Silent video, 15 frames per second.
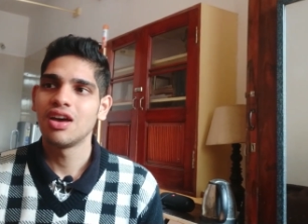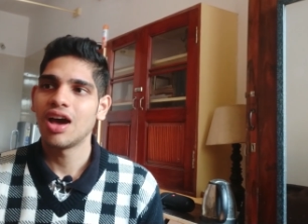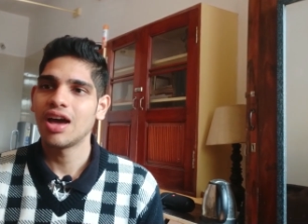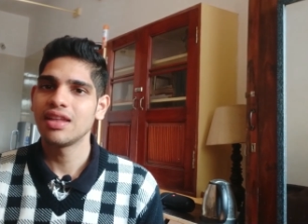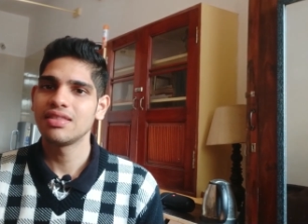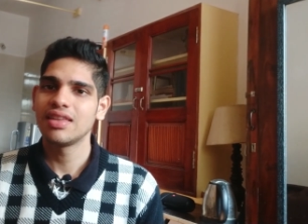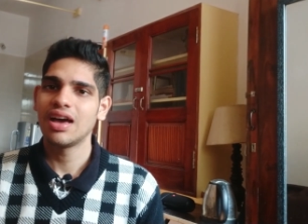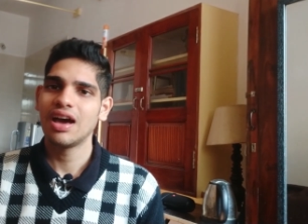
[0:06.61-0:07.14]

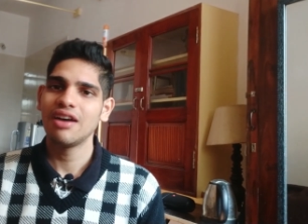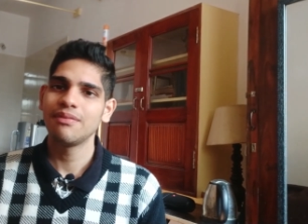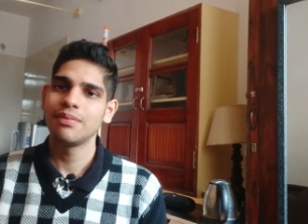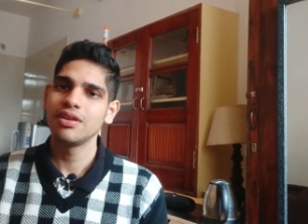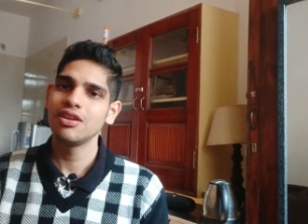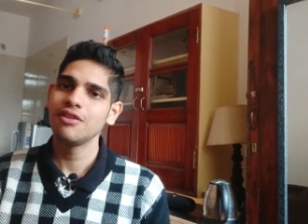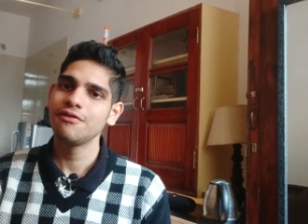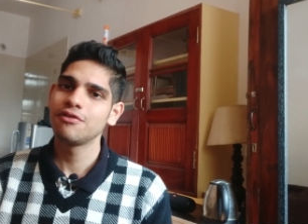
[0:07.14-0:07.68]
And there have
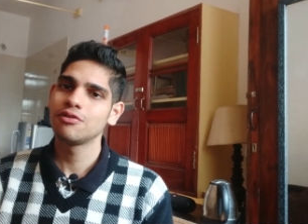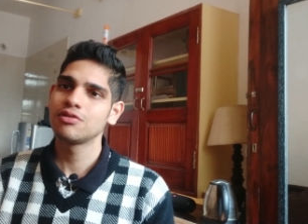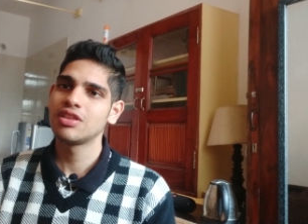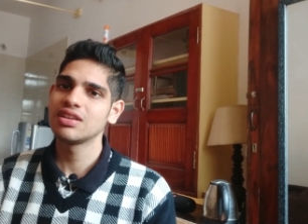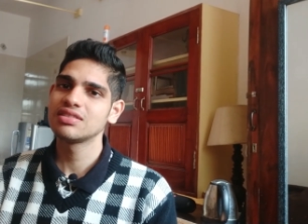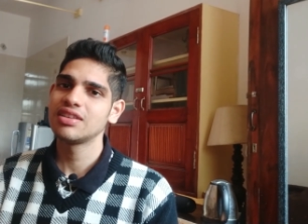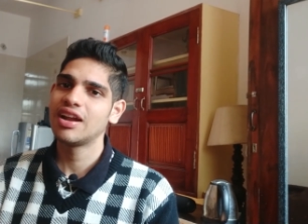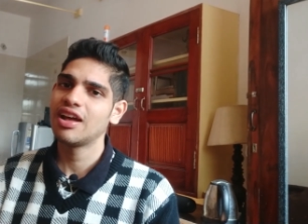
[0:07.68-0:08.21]
been a few
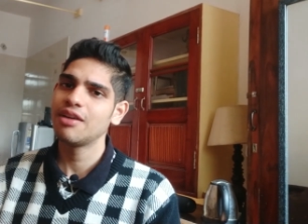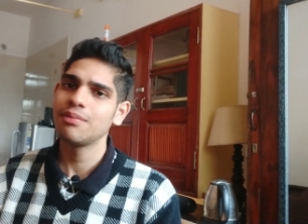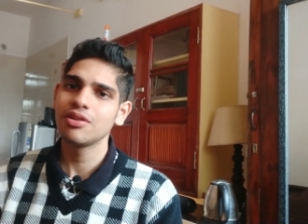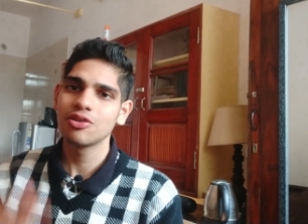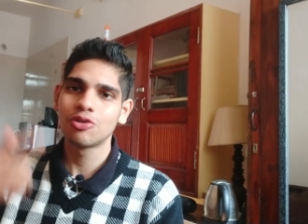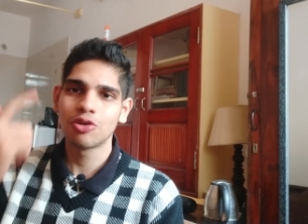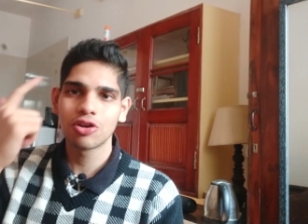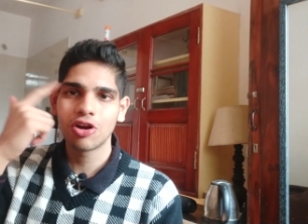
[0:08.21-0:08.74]
things that have
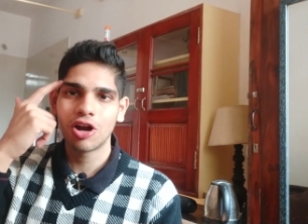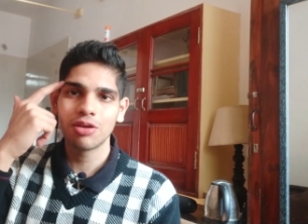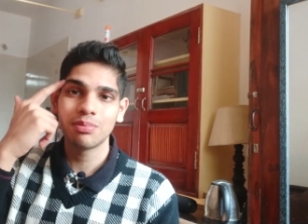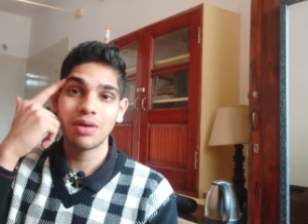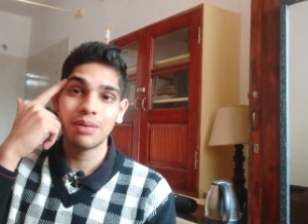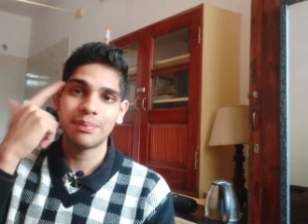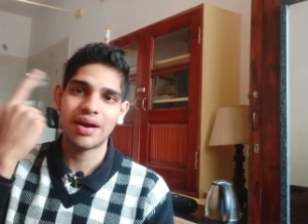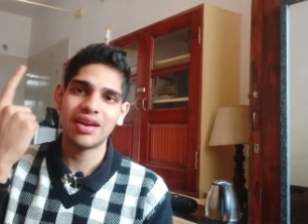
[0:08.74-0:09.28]
been going on in
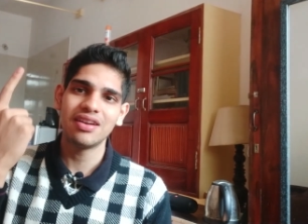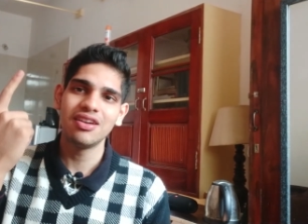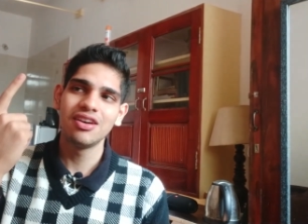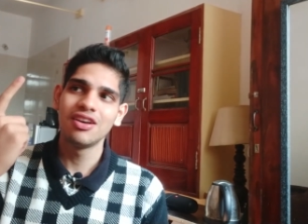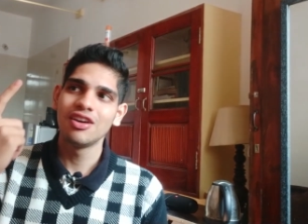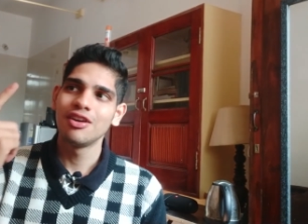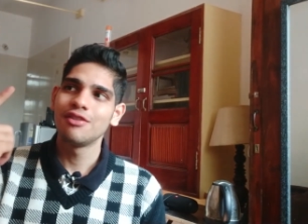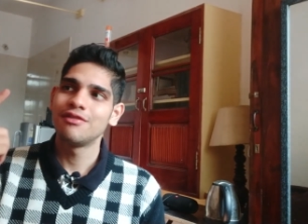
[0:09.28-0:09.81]
my mind
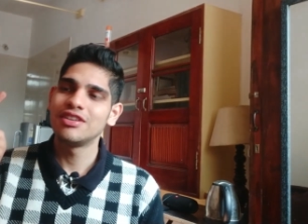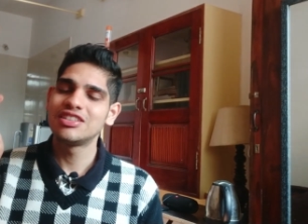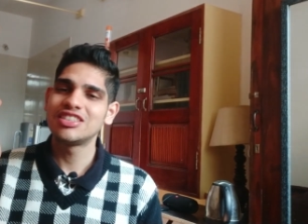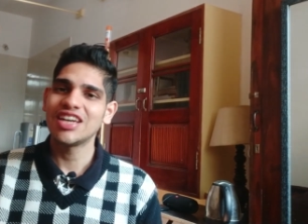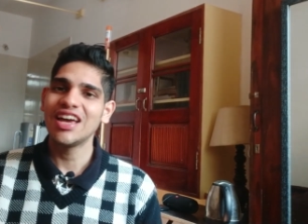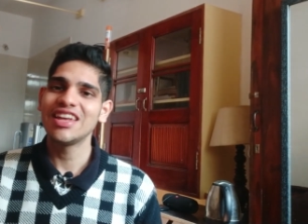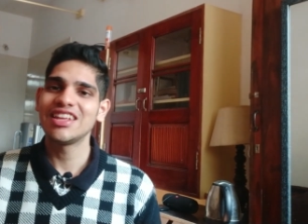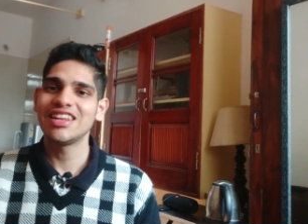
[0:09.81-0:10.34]
which
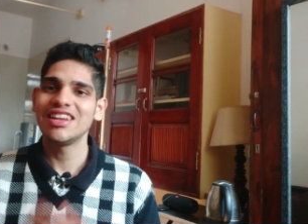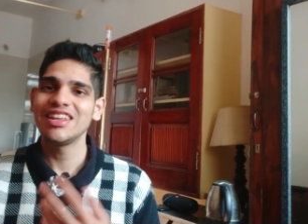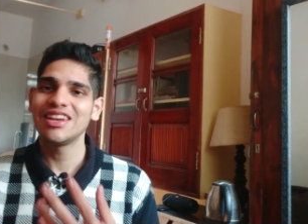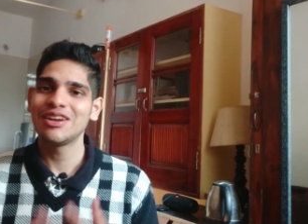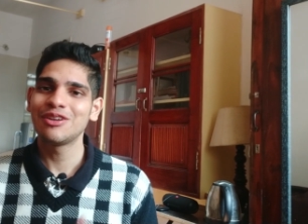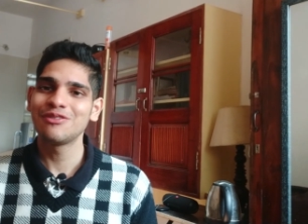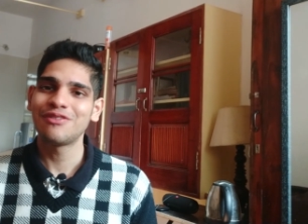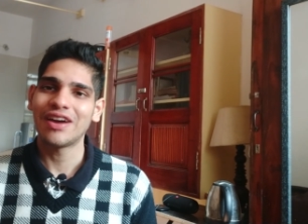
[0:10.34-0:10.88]
I really
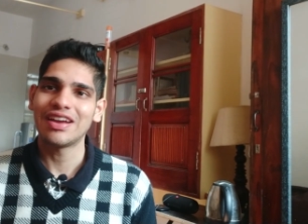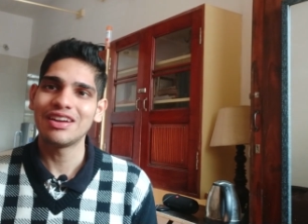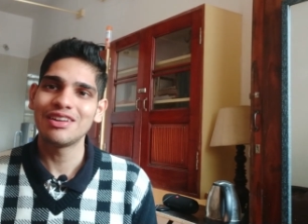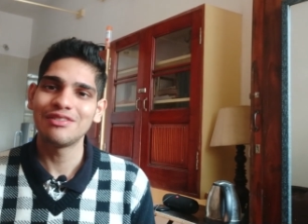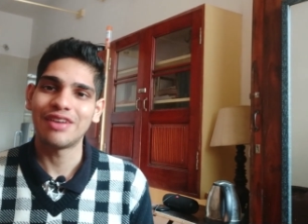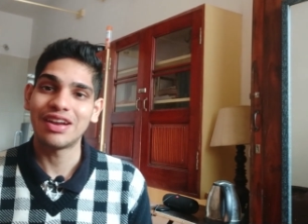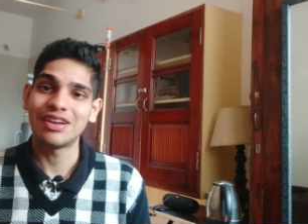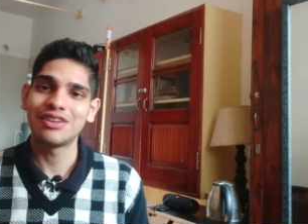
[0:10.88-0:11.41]
need to find
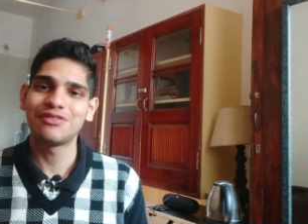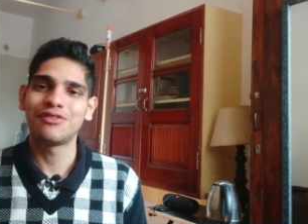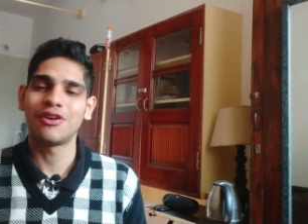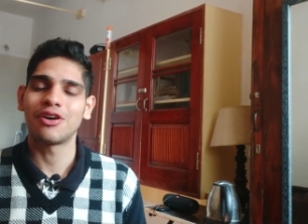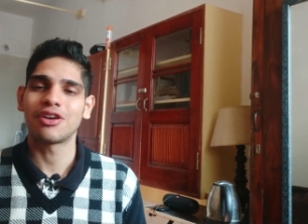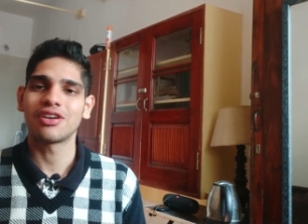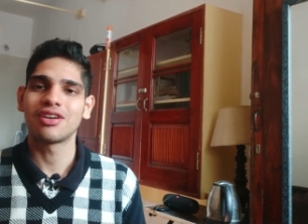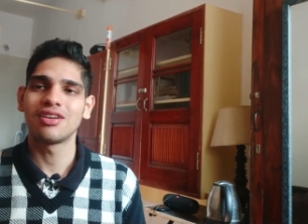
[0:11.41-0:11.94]
a vent
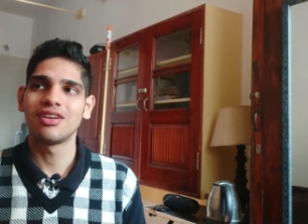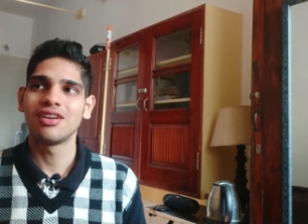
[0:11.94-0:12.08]
for.